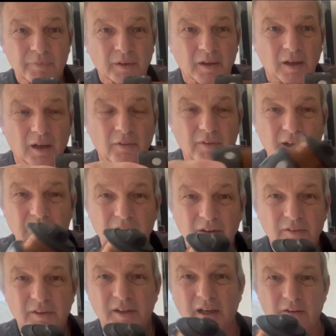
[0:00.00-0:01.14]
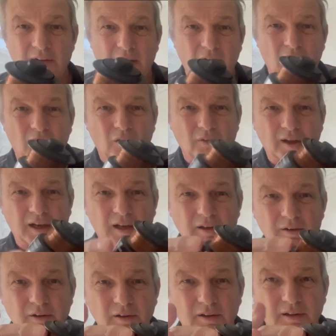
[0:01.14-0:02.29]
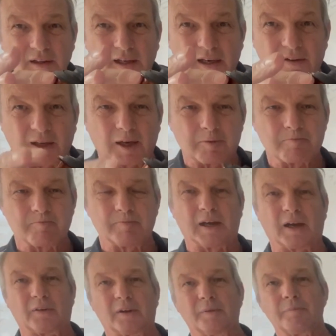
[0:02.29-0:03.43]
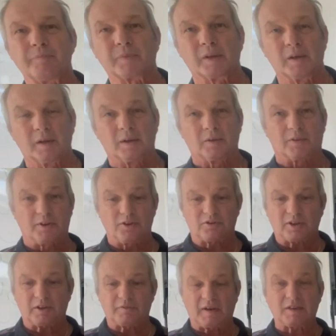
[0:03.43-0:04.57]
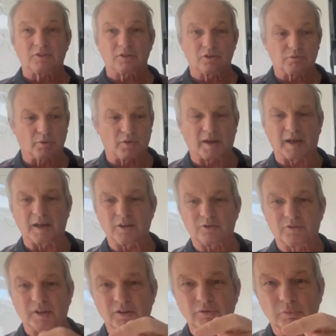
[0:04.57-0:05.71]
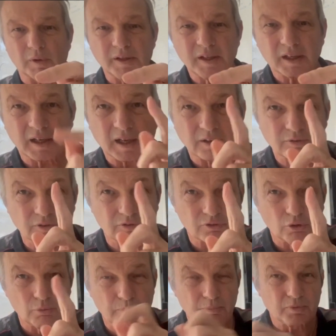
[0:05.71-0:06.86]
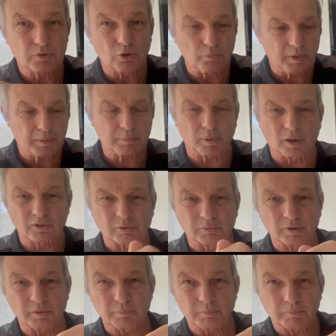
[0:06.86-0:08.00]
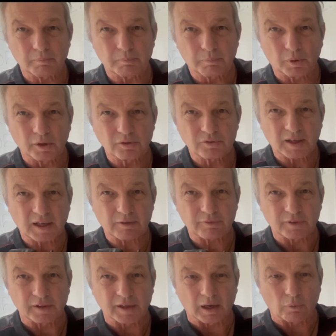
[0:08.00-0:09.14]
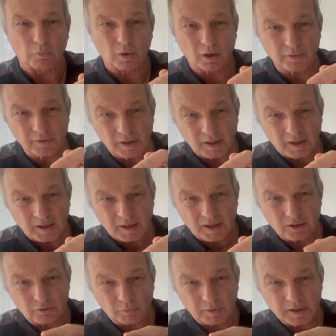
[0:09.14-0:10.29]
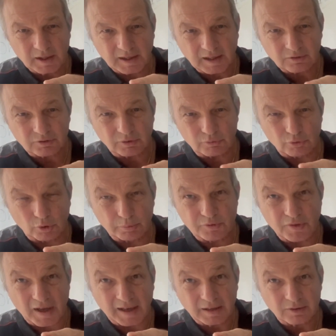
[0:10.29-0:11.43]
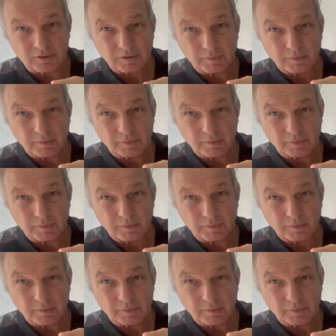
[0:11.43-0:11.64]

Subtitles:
and then they get that all that like that. Now then, the disadvantage with that is this. When you cast, there's two big points I'm going to point out for you now. One is when it casts, it rubs that